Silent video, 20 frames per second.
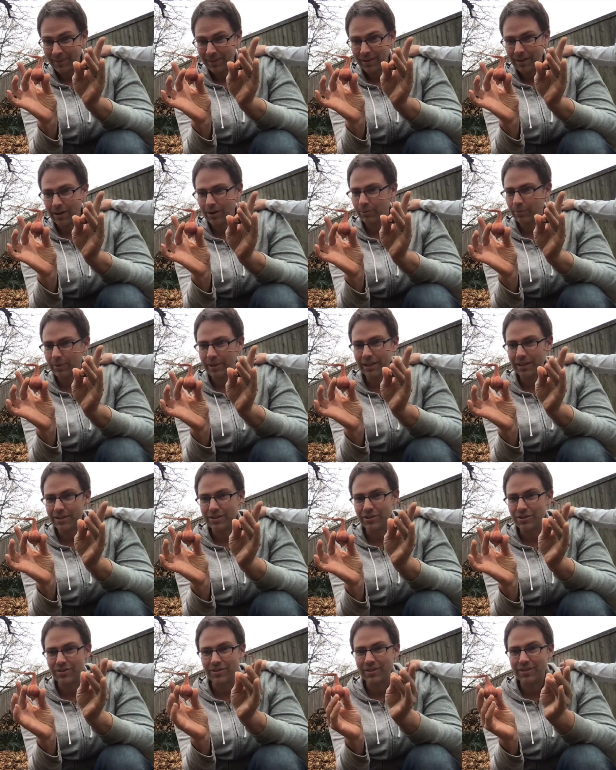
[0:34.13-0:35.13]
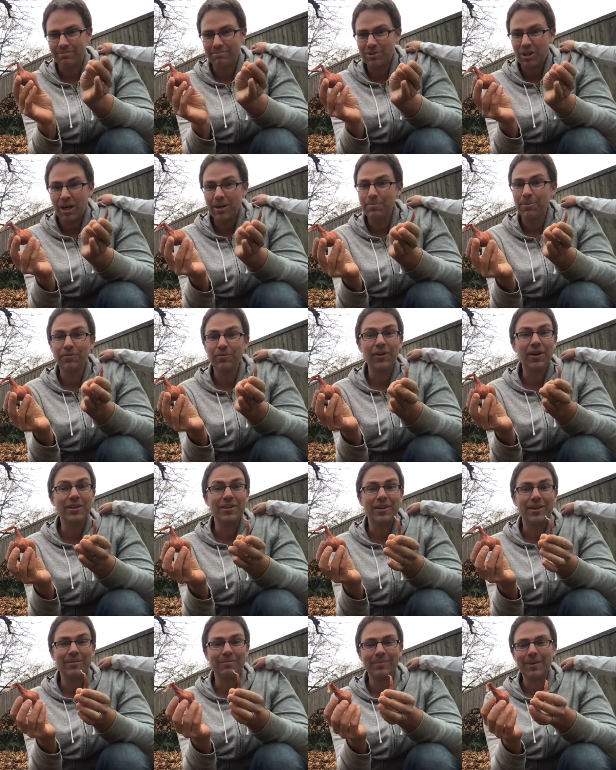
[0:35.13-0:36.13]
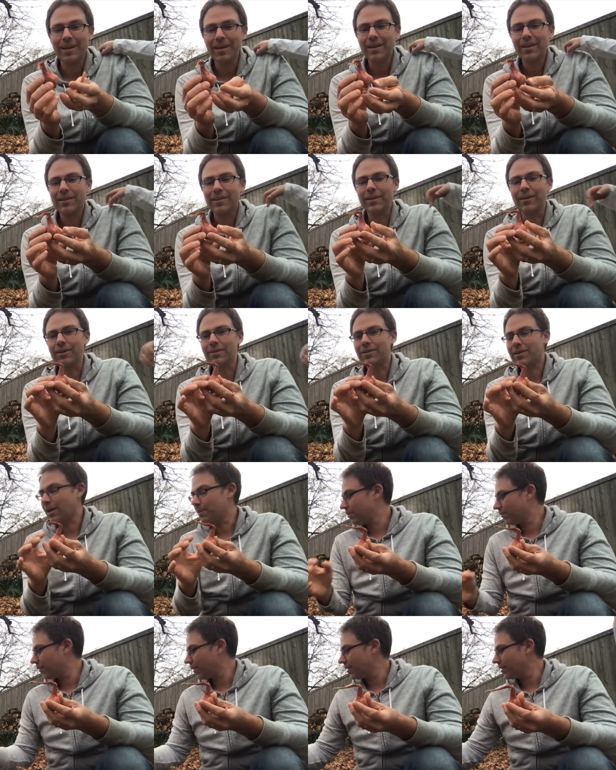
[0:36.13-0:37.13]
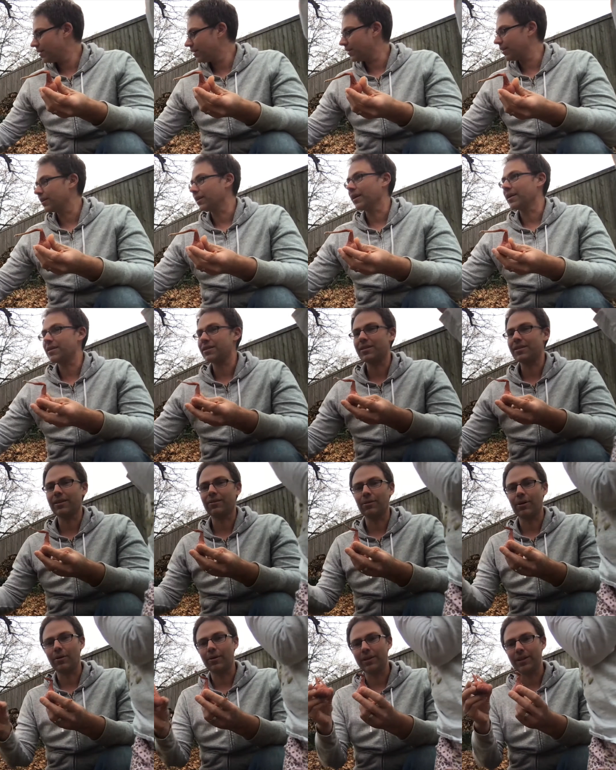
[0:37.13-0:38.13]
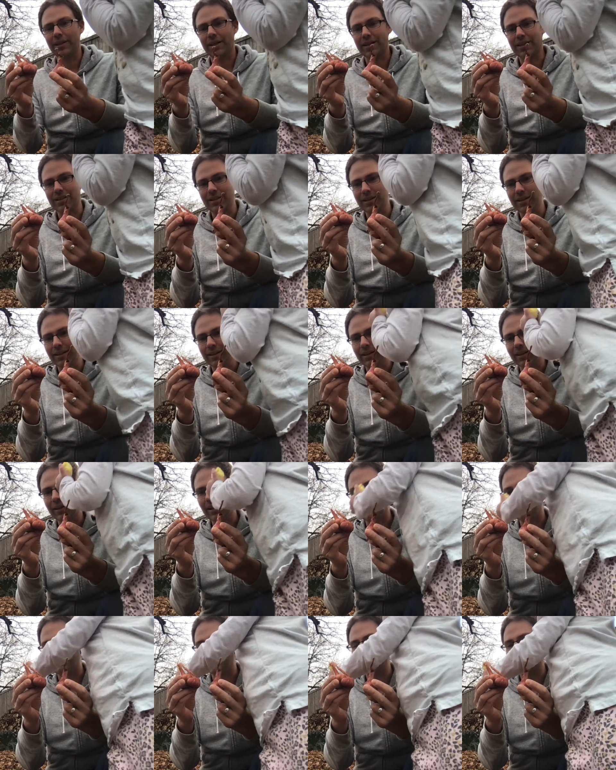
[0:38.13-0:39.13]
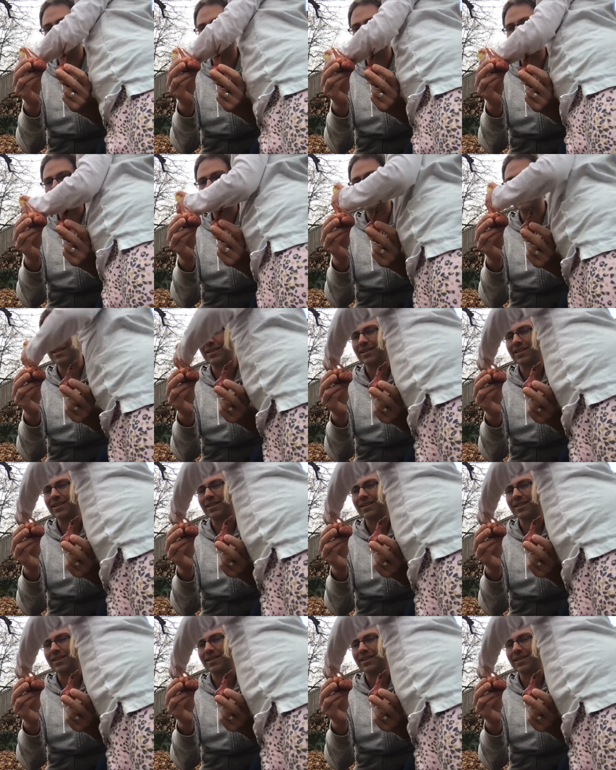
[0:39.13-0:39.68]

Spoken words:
are really just a type of onion. They're a type of onion that likes to grow in a nice little clump like this